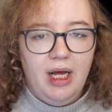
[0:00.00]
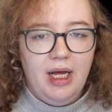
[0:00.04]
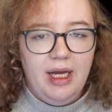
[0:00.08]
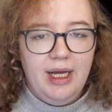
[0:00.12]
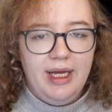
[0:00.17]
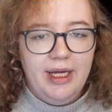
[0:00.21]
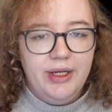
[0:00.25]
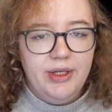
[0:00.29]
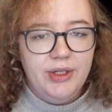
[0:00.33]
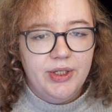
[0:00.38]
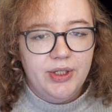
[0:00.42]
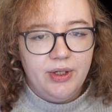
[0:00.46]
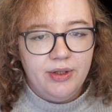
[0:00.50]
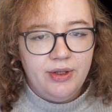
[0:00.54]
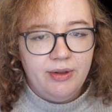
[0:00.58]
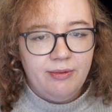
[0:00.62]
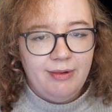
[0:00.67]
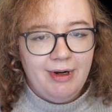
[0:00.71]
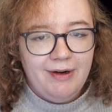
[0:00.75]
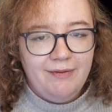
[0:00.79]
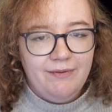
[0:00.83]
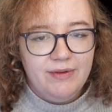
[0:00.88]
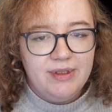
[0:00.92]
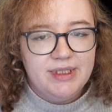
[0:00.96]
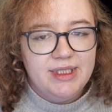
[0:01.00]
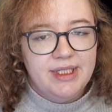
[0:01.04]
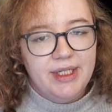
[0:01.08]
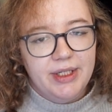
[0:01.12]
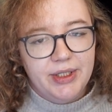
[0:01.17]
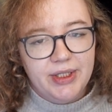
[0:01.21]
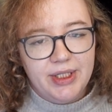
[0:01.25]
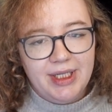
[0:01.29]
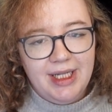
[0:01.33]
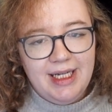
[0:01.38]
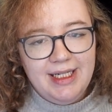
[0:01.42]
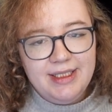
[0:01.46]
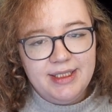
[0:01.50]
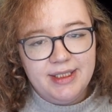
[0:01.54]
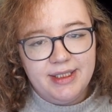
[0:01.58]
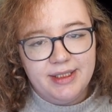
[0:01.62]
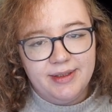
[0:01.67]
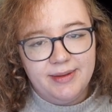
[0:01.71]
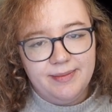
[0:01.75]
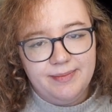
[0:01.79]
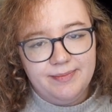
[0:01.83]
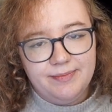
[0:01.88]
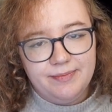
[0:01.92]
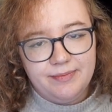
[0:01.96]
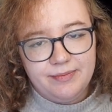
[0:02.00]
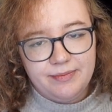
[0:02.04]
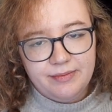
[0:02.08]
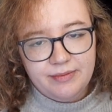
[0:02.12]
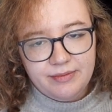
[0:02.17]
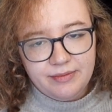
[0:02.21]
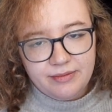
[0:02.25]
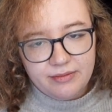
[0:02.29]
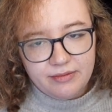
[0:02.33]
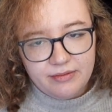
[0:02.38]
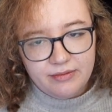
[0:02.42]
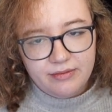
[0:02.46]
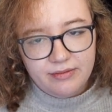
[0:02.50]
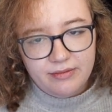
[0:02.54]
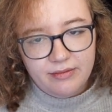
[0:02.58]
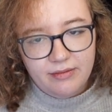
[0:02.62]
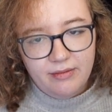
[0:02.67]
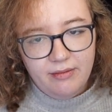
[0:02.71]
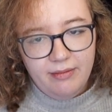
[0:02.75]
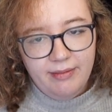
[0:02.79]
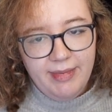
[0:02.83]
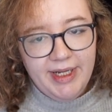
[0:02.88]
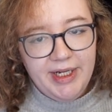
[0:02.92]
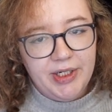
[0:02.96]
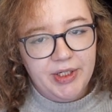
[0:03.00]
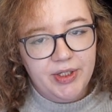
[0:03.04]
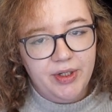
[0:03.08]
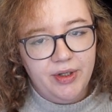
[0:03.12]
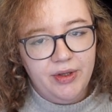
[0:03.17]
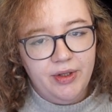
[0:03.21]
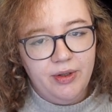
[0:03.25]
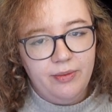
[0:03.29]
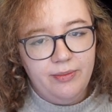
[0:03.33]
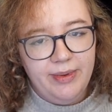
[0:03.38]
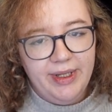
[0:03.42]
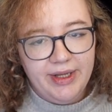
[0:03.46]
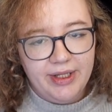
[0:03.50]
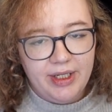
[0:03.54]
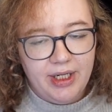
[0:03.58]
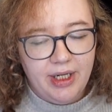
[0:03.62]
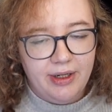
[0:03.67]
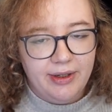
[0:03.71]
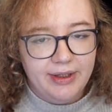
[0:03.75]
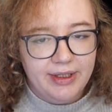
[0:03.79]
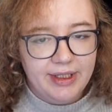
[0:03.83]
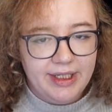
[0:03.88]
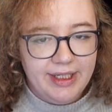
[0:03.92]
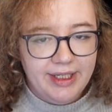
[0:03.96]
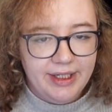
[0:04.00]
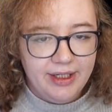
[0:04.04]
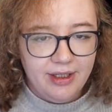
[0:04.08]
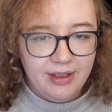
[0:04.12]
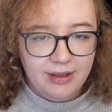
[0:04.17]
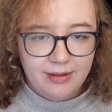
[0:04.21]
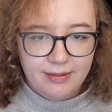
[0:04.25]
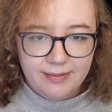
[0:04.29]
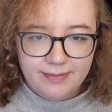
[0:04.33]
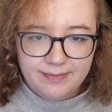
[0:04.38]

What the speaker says: ensure that Raft was initialized, make sure that we're the current leader,